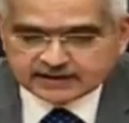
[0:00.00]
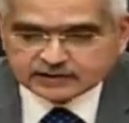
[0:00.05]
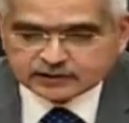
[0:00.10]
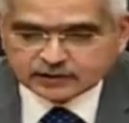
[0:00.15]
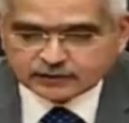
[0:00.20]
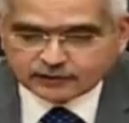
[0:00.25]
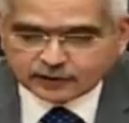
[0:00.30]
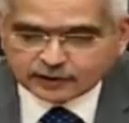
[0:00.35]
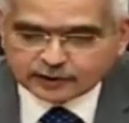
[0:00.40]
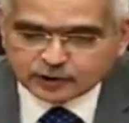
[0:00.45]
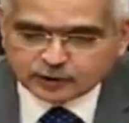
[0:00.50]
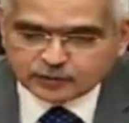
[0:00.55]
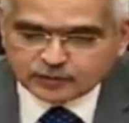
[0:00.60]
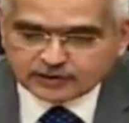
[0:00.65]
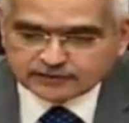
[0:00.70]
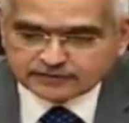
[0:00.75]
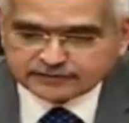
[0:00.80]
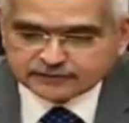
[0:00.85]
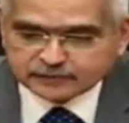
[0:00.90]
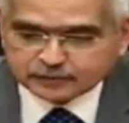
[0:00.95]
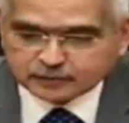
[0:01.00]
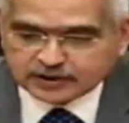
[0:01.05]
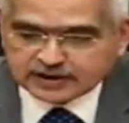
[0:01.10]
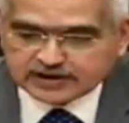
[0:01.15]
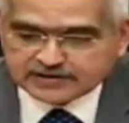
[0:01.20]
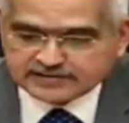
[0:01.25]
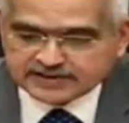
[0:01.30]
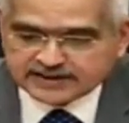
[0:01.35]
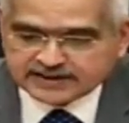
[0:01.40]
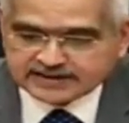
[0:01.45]
The volume of
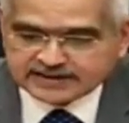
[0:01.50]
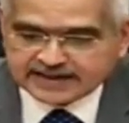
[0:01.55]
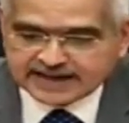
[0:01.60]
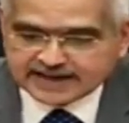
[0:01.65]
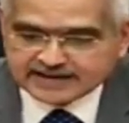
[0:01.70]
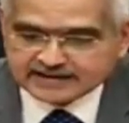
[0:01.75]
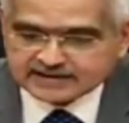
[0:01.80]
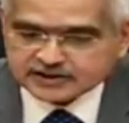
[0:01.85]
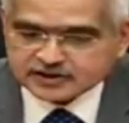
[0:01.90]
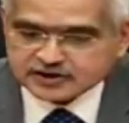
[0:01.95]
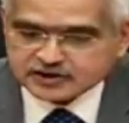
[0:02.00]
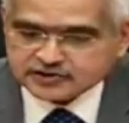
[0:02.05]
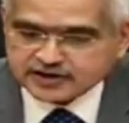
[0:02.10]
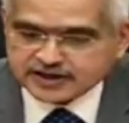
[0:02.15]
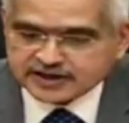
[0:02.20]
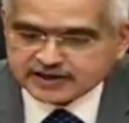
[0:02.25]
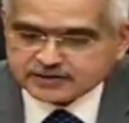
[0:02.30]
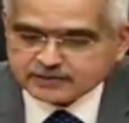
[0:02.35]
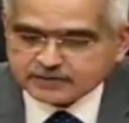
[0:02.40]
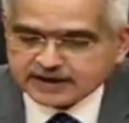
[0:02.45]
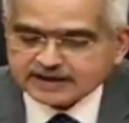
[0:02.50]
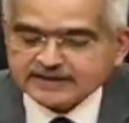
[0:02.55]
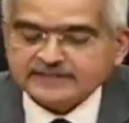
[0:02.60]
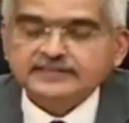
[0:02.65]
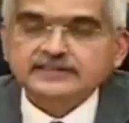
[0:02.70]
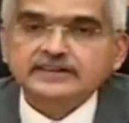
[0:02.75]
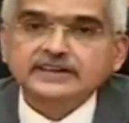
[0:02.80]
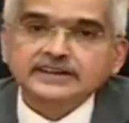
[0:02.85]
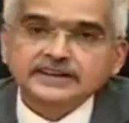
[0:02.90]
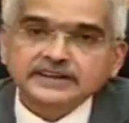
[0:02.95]
world trade can shrink by
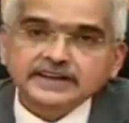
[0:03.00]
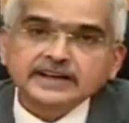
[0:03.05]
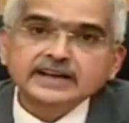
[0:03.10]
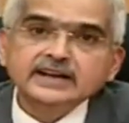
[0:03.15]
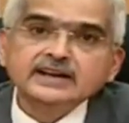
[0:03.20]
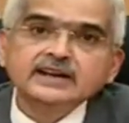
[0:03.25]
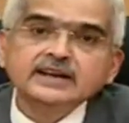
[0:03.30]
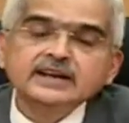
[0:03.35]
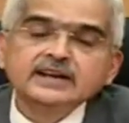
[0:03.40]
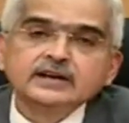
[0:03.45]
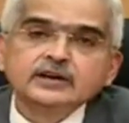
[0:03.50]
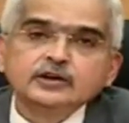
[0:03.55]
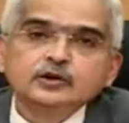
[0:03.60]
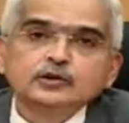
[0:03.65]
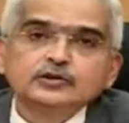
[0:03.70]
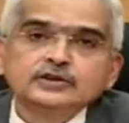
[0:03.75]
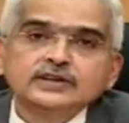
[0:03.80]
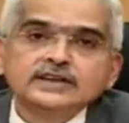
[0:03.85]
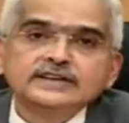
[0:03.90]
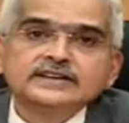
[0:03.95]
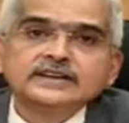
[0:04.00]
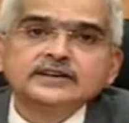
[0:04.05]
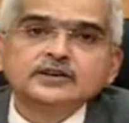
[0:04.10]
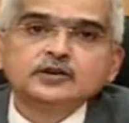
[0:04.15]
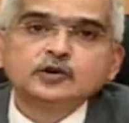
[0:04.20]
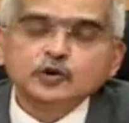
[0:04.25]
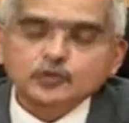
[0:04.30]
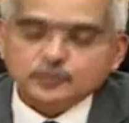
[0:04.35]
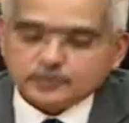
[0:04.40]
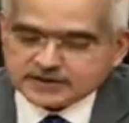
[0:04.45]
13 to
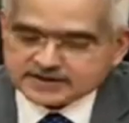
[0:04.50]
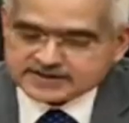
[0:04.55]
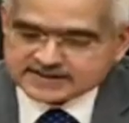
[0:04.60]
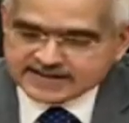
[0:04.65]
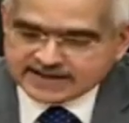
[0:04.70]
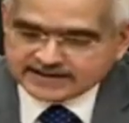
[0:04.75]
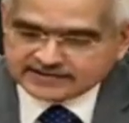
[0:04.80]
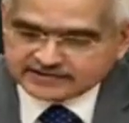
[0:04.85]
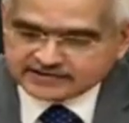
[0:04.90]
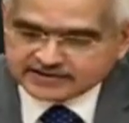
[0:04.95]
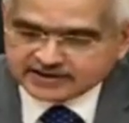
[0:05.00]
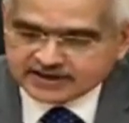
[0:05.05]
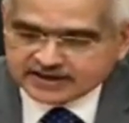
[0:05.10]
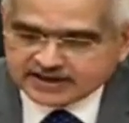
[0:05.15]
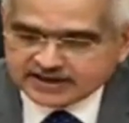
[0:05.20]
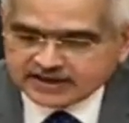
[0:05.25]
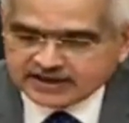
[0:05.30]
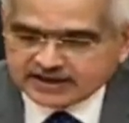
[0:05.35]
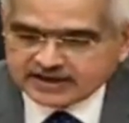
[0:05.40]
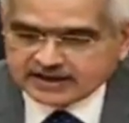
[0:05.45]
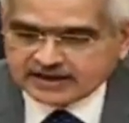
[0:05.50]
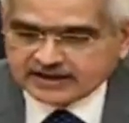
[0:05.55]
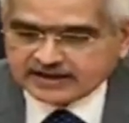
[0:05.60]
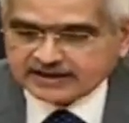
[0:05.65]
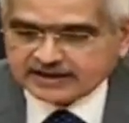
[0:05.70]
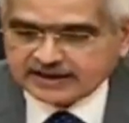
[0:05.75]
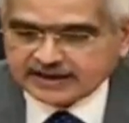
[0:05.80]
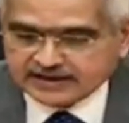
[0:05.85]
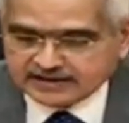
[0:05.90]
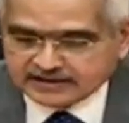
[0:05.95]
32%
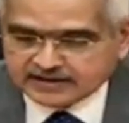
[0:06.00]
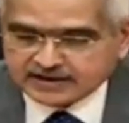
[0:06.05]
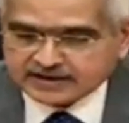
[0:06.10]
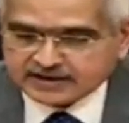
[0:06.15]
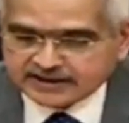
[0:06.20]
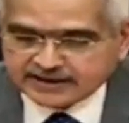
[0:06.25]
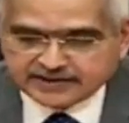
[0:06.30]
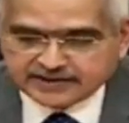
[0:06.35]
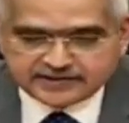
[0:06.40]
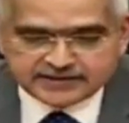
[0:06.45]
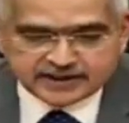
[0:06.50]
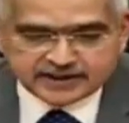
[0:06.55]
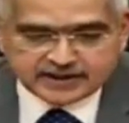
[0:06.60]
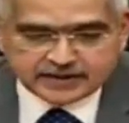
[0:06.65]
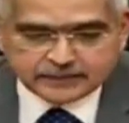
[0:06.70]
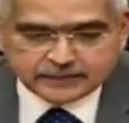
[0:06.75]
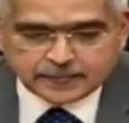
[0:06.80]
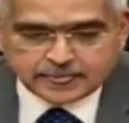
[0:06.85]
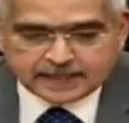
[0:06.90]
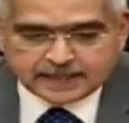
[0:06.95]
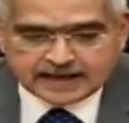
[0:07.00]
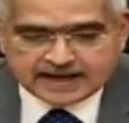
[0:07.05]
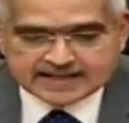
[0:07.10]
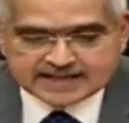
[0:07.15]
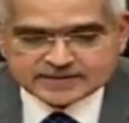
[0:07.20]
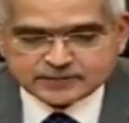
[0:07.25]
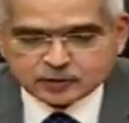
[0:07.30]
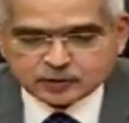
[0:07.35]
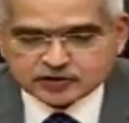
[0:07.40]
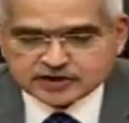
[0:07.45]
in the current year
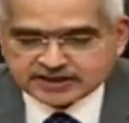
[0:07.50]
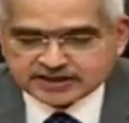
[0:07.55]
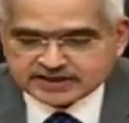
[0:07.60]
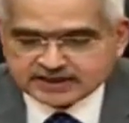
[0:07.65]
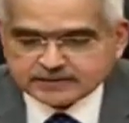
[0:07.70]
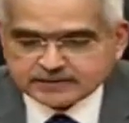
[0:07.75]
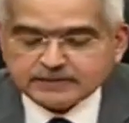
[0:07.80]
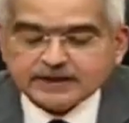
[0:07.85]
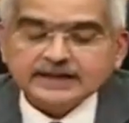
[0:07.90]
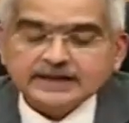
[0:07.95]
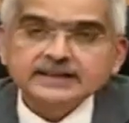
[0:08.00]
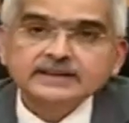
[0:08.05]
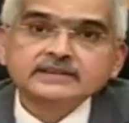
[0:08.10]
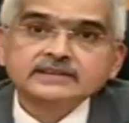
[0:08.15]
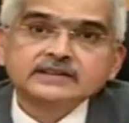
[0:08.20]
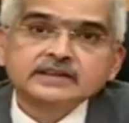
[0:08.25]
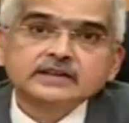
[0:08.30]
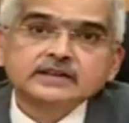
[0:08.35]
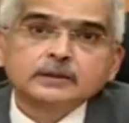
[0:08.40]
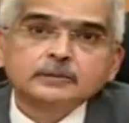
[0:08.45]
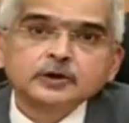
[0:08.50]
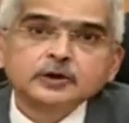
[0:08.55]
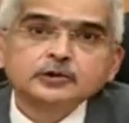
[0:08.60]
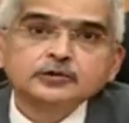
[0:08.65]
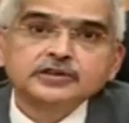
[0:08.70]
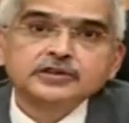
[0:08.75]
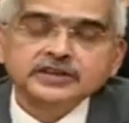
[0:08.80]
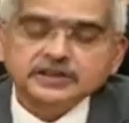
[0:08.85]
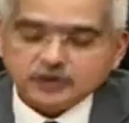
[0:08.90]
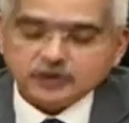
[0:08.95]
as projected by the
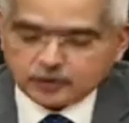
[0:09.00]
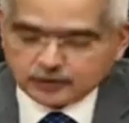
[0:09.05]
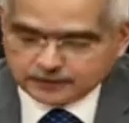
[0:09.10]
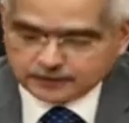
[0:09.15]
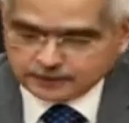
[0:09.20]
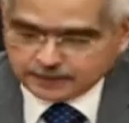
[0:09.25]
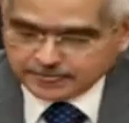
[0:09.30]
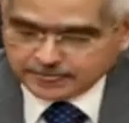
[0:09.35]
WTO.